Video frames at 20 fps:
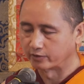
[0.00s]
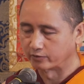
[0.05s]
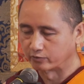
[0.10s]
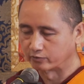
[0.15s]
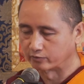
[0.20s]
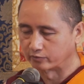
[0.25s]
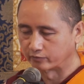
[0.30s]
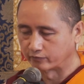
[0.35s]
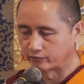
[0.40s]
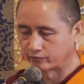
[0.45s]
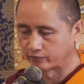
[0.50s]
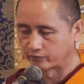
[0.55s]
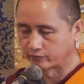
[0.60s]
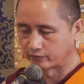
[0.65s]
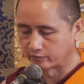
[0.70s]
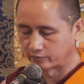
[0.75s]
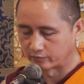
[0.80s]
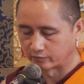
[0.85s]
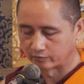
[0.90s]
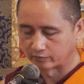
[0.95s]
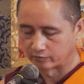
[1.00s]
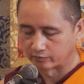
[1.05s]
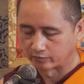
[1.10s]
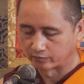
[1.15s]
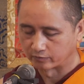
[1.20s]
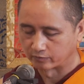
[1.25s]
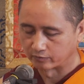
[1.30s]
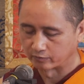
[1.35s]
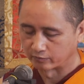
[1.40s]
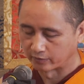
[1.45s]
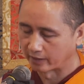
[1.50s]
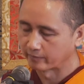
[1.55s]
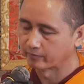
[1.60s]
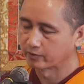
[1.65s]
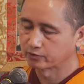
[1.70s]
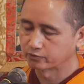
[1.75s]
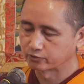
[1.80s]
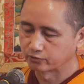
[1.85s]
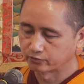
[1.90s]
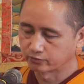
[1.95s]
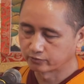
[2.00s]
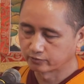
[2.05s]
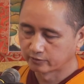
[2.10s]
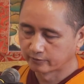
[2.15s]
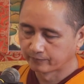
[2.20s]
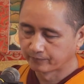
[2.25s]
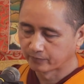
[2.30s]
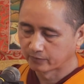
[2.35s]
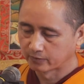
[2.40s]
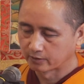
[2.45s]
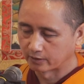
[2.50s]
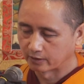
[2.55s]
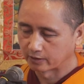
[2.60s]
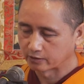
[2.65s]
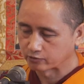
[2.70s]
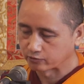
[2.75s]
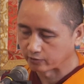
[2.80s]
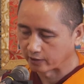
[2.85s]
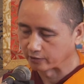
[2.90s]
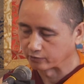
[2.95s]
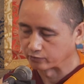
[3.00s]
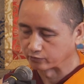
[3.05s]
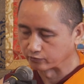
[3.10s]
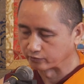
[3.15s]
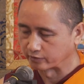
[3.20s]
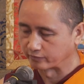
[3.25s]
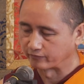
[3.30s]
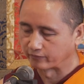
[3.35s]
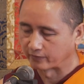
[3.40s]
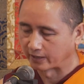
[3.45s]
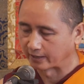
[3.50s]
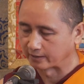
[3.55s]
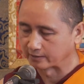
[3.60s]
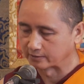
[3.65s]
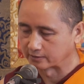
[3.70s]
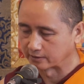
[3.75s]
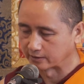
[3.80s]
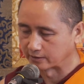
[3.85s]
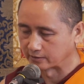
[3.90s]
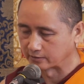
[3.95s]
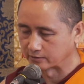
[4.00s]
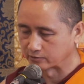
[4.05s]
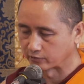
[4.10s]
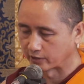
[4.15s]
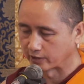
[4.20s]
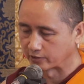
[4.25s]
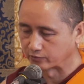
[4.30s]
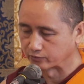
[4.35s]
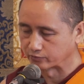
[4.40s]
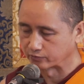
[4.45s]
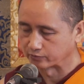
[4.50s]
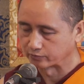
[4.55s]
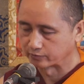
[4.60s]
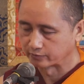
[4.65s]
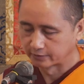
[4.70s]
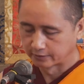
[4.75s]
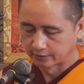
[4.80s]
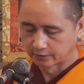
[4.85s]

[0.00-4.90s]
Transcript: you you you you're able to, and try to reflect and try to